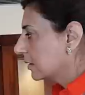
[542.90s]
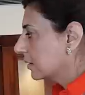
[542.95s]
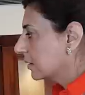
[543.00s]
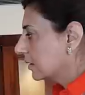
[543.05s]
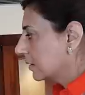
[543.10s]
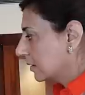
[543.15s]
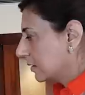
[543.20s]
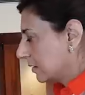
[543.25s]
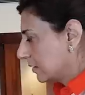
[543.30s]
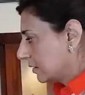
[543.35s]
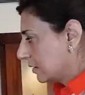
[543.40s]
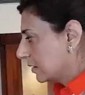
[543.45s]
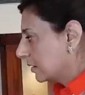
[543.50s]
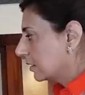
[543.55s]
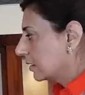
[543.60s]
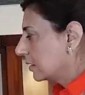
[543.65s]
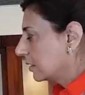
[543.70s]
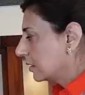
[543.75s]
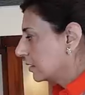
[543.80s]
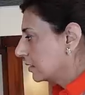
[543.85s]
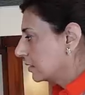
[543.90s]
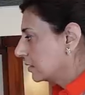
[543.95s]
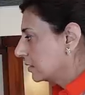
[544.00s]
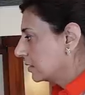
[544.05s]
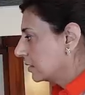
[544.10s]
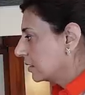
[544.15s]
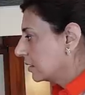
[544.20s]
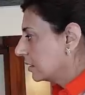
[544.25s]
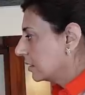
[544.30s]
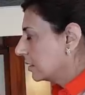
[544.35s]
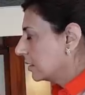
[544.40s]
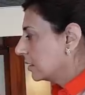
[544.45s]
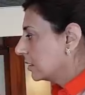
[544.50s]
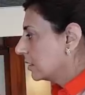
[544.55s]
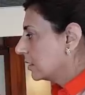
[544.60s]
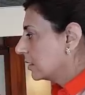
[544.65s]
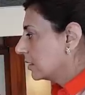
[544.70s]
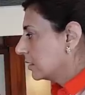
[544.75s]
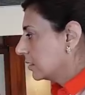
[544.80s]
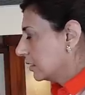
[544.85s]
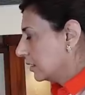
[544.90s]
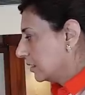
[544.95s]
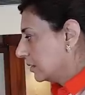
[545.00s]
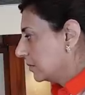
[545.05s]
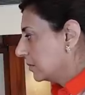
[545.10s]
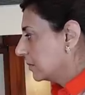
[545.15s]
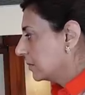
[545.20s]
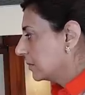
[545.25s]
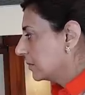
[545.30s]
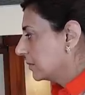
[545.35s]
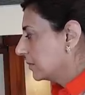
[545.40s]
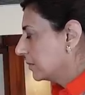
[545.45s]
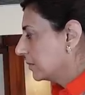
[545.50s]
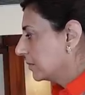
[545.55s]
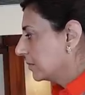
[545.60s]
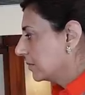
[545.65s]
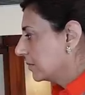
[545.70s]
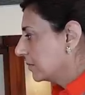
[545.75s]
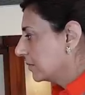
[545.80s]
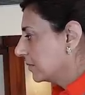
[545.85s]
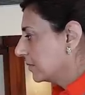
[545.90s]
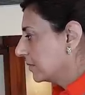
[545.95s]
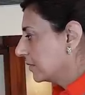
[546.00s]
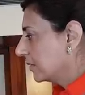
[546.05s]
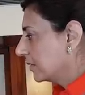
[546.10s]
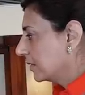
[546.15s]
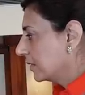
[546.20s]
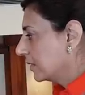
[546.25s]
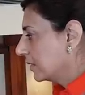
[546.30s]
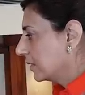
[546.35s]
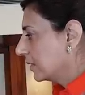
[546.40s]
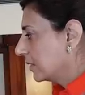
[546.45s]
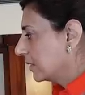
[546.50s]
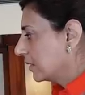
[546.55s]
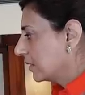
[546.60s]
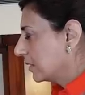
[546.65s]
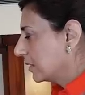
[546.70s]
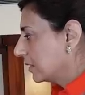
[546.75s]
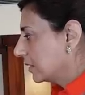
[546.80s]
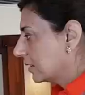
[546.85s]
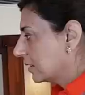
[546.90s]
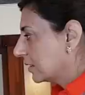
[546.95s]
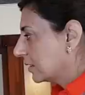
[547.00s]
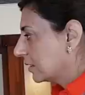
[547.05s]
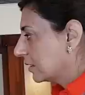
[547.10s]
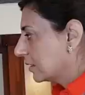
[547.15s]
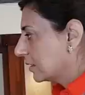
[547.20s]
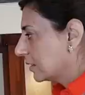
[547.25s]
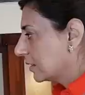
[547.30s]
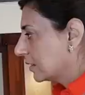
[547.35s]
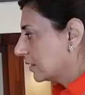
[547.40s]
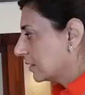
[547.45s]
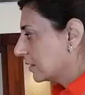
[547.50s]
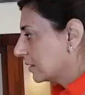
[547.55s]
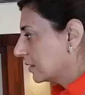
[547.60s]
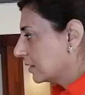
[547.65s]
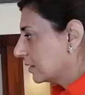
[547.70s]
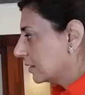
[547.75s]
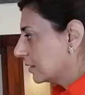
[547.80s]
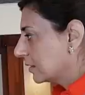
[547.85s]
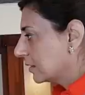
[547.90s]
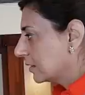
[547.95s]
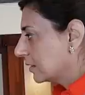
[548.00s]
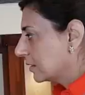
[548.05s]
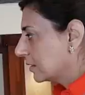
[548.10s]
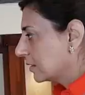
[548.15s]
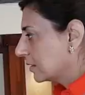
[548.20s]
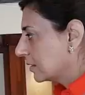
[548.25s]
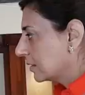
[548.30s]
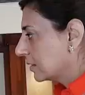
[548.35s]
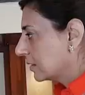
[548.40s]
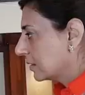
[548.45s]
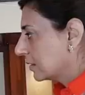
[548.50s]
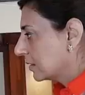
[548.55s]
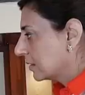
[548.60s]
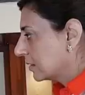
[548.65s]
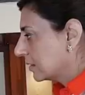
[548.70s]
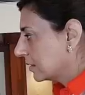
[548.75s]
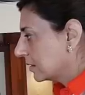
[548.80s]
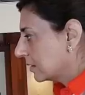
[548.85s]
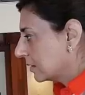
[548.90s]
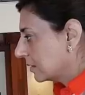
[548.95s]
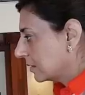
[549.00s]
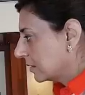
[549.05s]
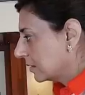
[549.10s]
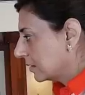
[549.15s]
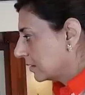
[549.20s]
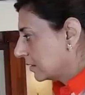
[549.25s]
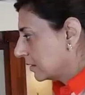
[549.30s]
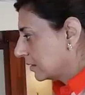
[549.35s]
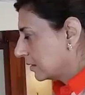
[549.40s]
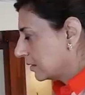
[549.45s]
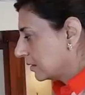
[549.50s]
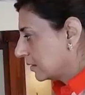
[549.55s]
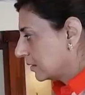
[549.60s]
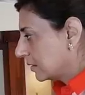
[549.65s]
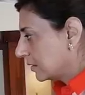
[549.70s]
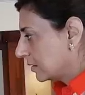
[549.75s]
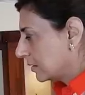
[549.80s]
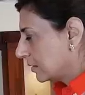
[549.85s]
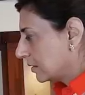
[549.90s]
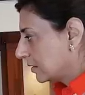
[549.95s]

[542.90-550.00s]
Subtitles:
The person shown says nothing.